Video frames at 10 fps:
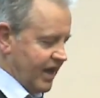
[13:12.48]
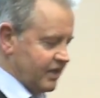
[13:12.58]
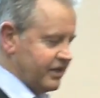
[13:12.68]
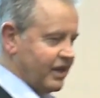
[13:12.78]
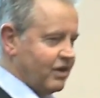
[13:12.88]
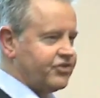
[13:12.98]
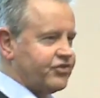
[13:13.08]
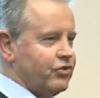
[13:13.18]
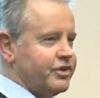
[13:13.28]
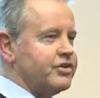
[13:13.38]
and I
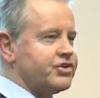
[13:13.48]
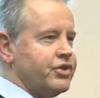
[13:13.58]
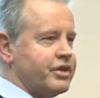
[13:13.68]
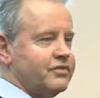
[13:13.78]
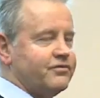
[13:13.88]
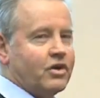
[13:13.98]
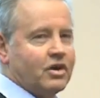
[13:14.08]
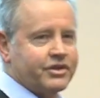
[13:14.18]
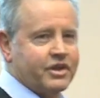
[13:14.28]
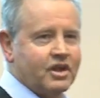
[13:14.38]
threw it in the circular
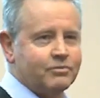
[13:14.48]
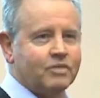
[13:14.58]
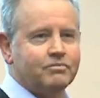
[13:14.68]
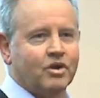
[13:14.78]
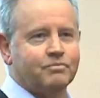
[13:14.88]
file at home.